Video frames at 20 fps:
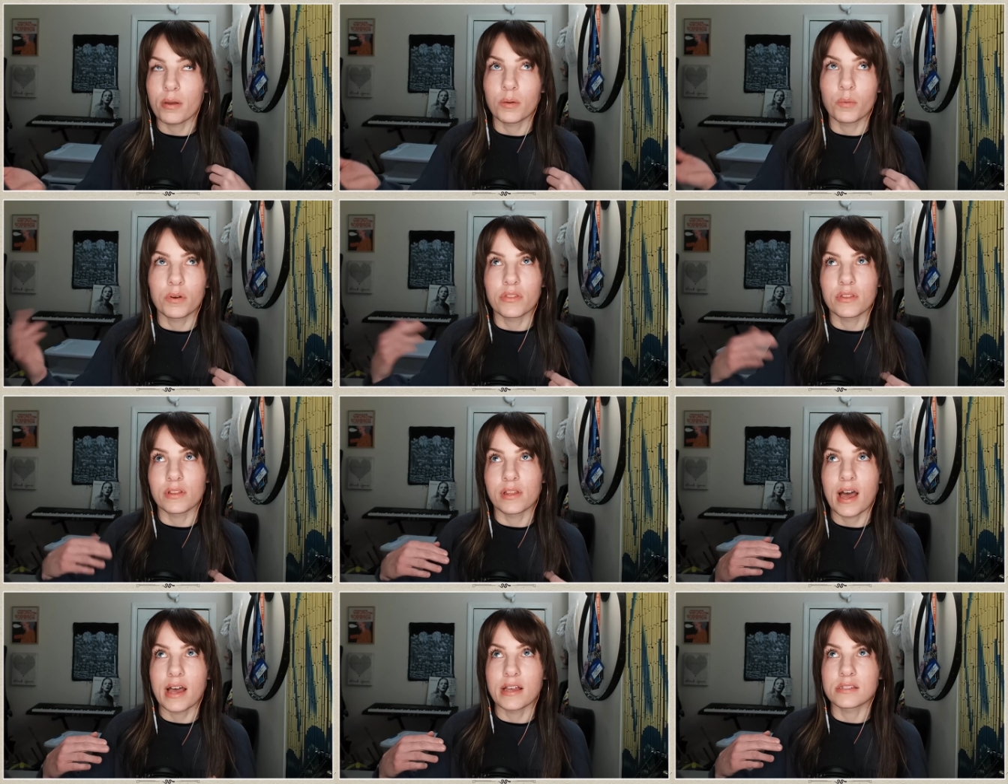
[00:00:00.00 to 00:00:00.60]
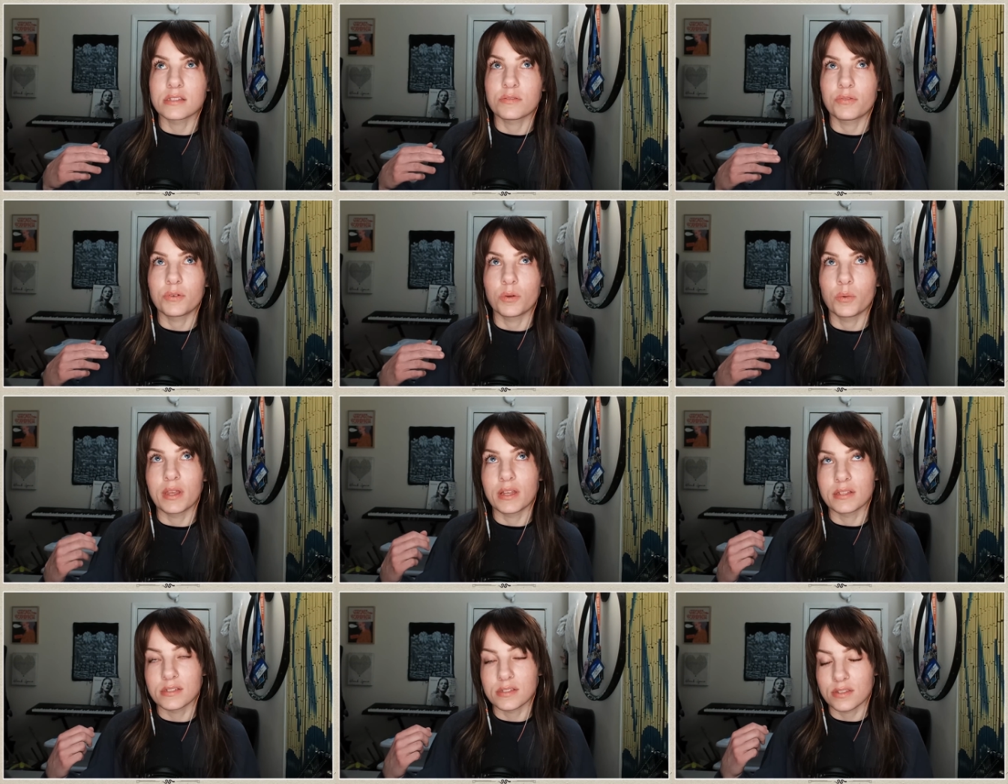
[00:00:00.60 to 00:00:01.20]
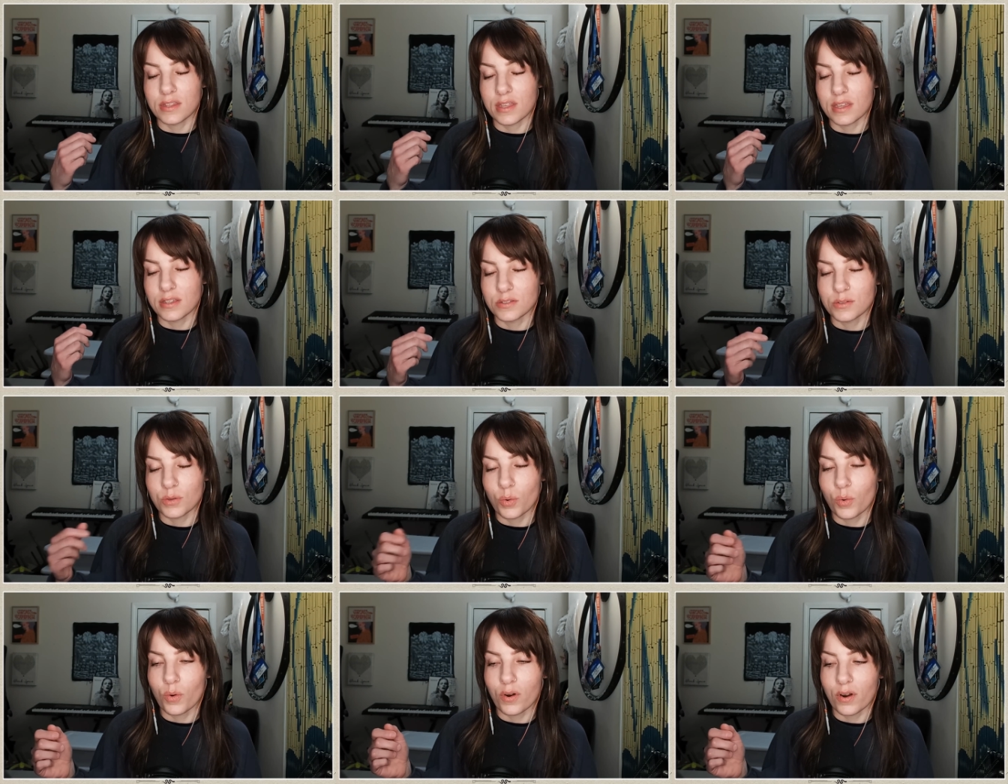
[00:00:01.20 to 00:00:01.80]
one of the last few weekends of the
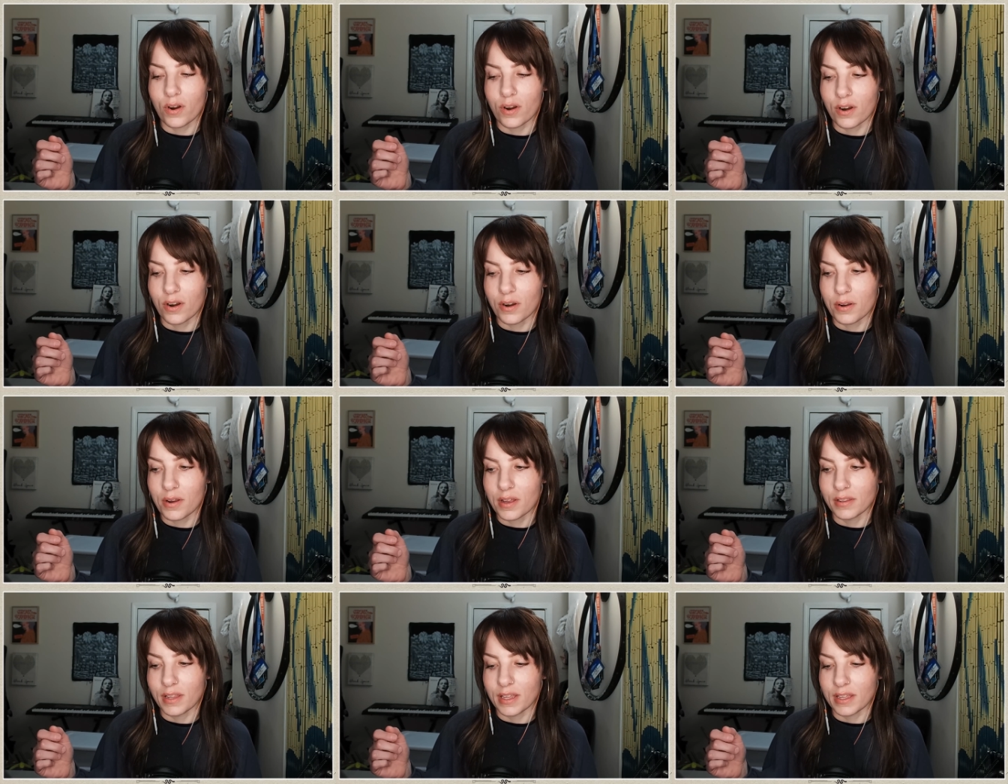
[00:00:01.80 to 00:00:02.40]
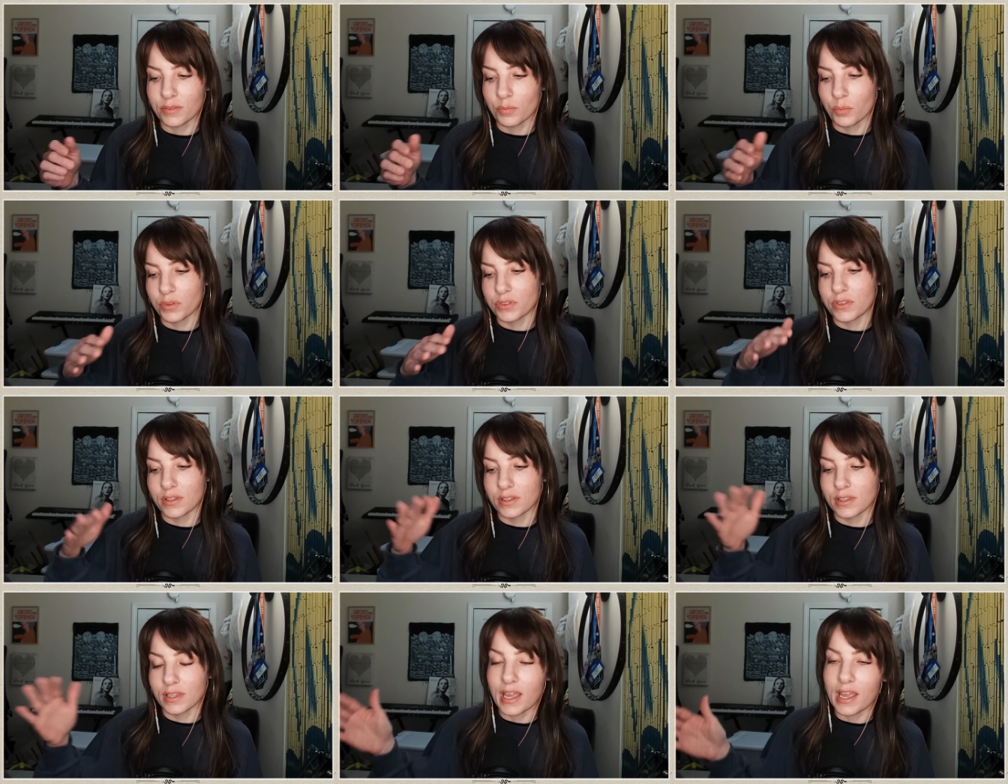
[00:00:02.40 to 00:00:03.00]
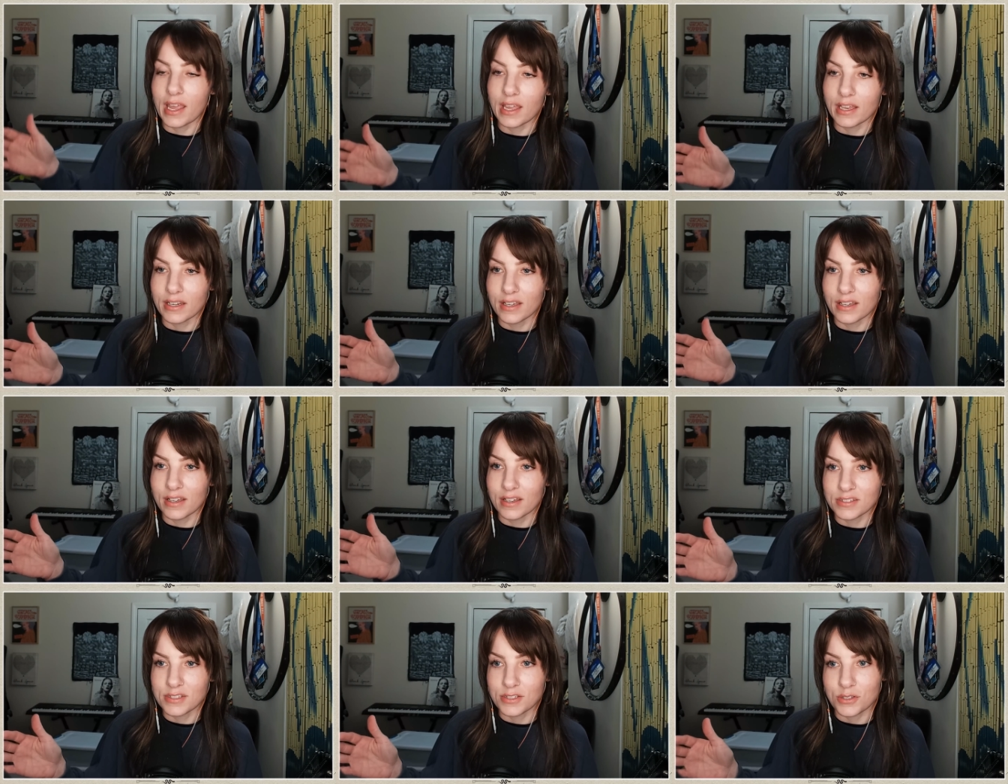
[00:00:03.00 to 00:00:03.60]
tour, like with the late
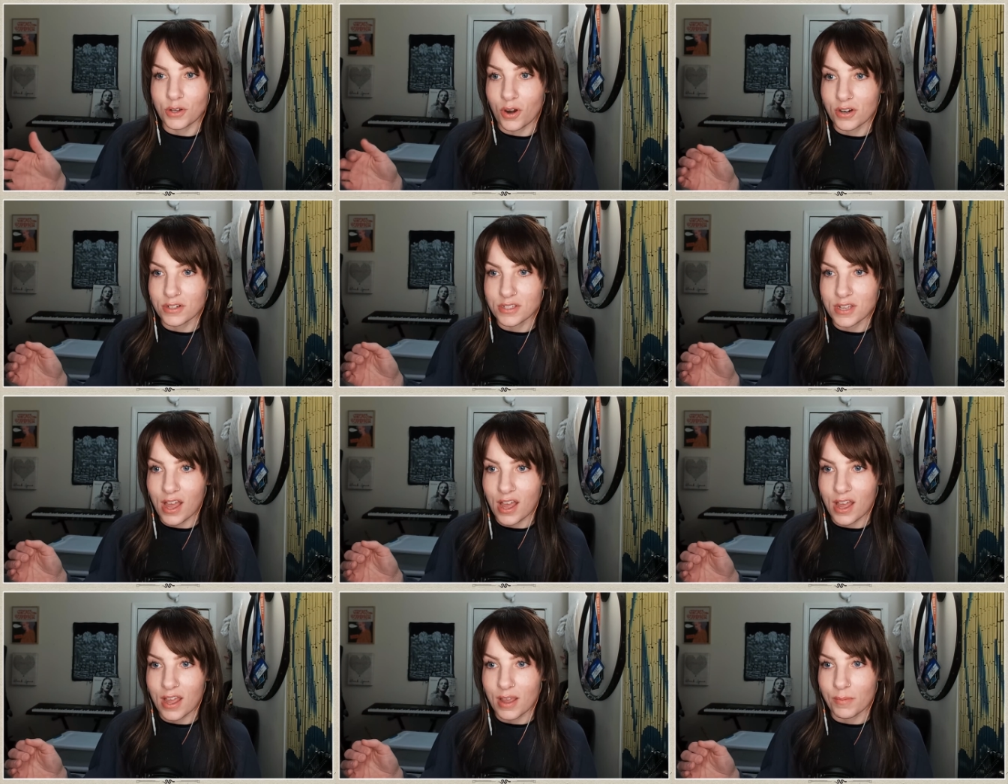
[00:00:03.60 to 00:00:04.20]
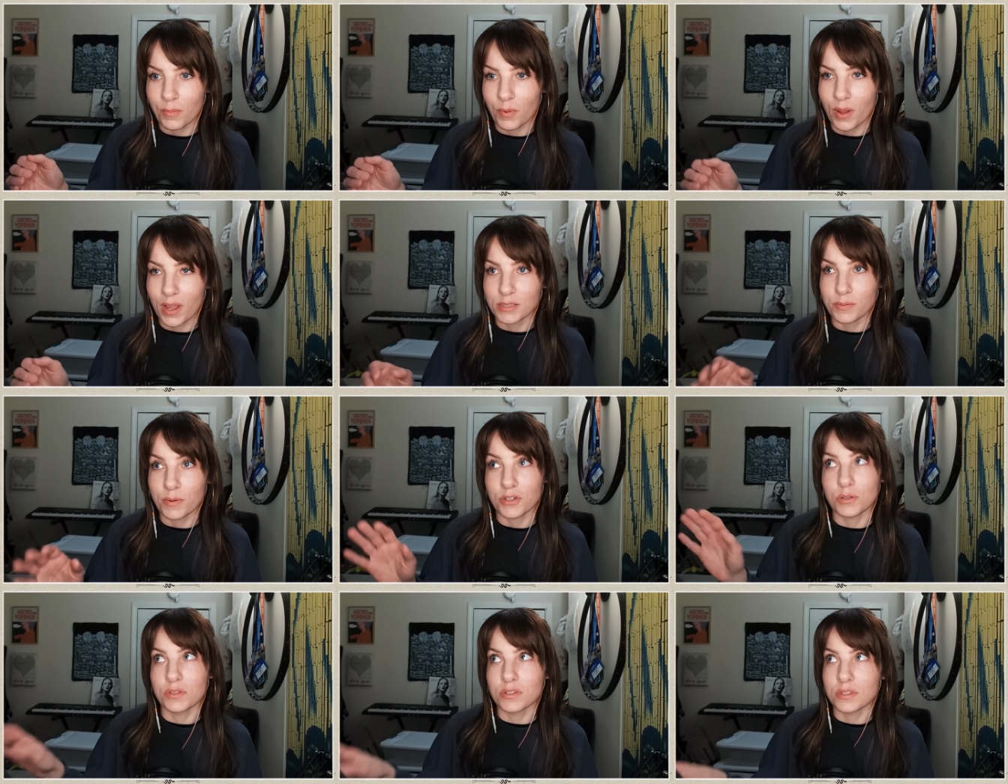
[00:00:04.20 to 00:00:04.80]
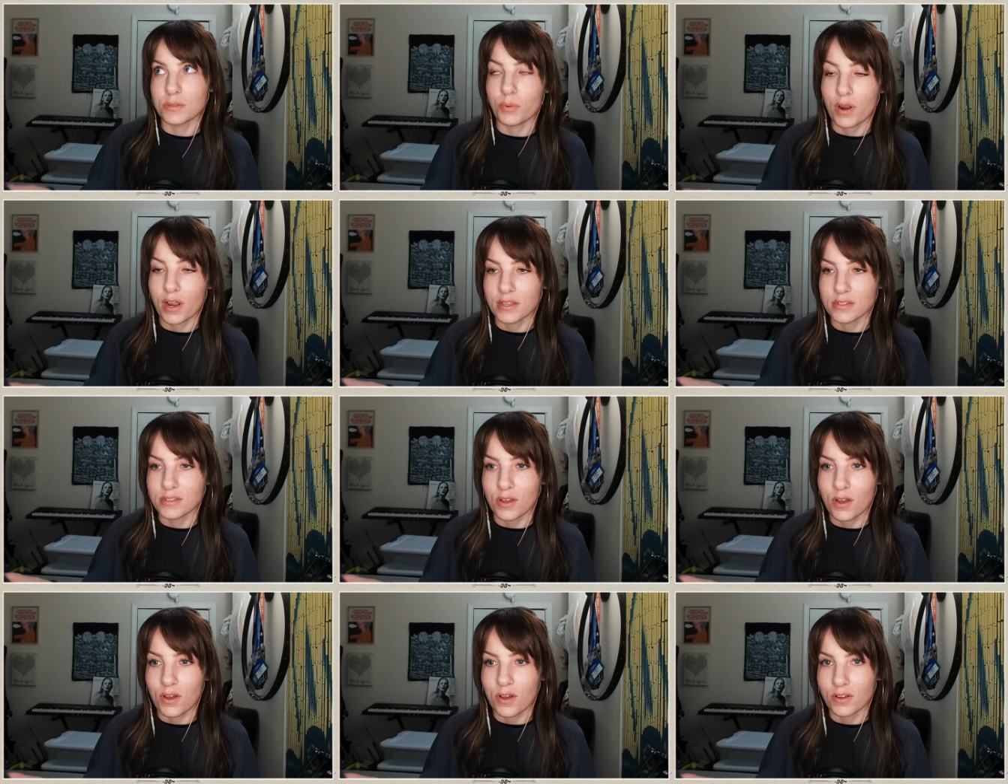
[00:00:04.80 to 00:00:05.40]
start time, especially with the
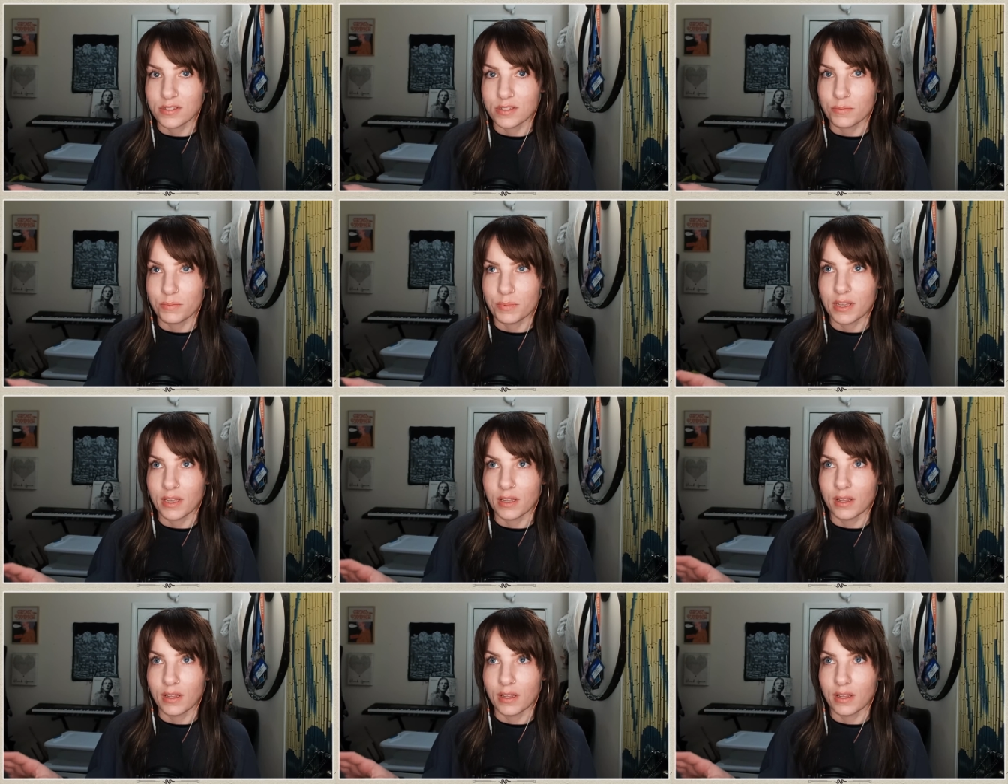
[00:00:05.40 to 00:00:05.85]
surprise songs, and being